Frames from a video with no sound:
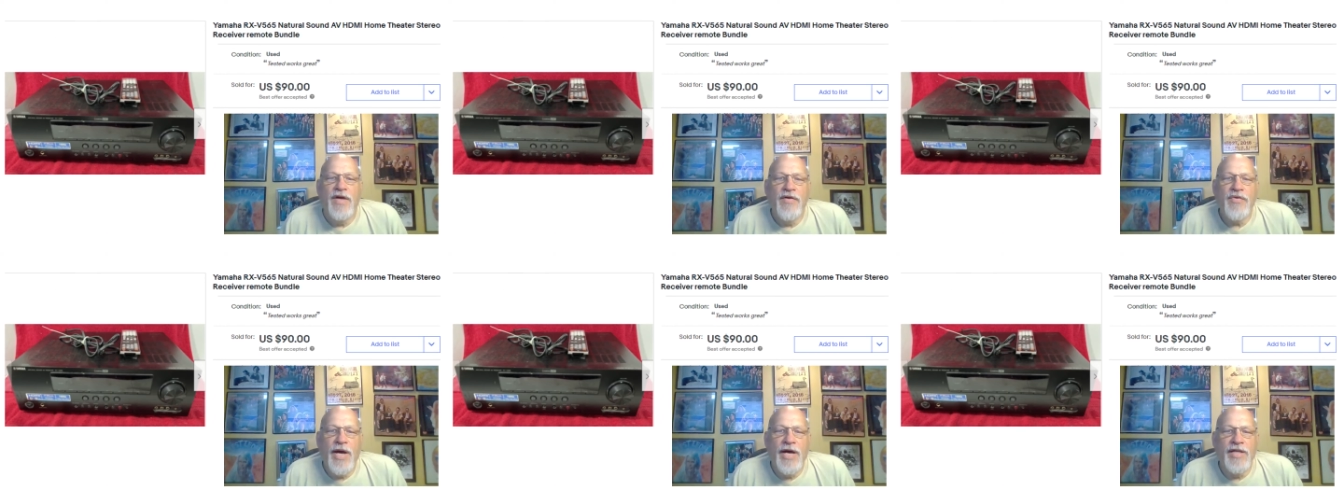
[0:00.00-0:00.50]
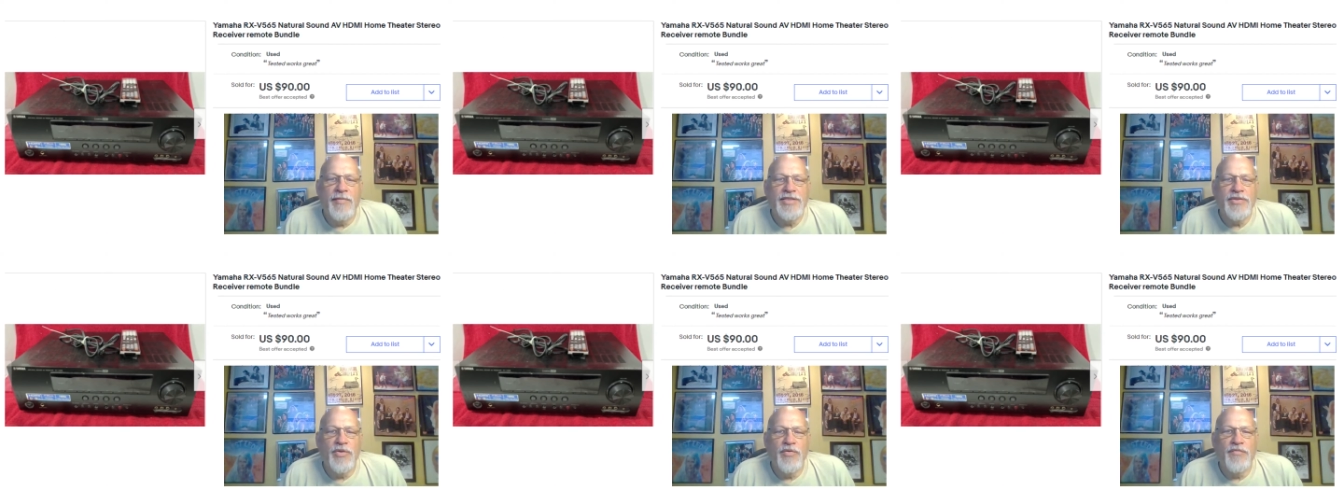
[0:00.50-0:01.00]
The other item I
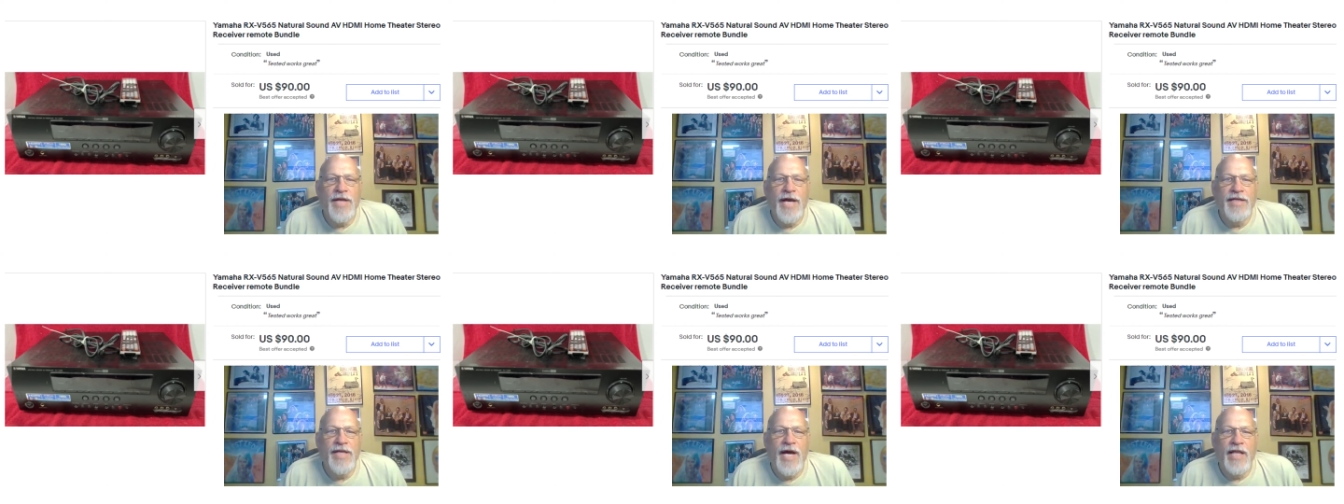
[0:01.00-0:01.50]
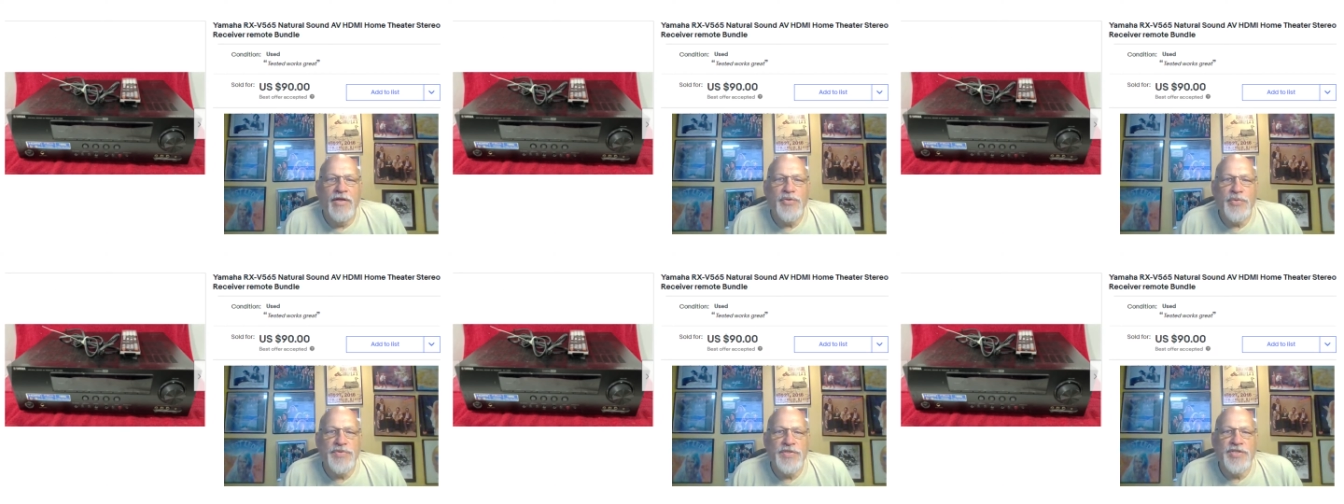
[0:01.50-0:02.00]
sold for $90
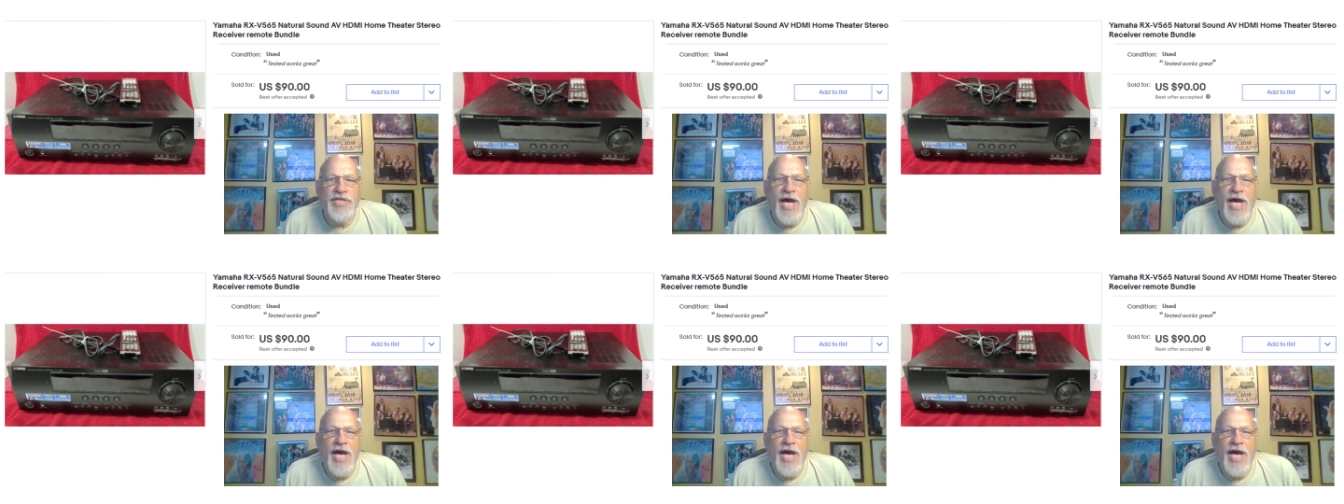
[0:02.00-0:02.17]
was this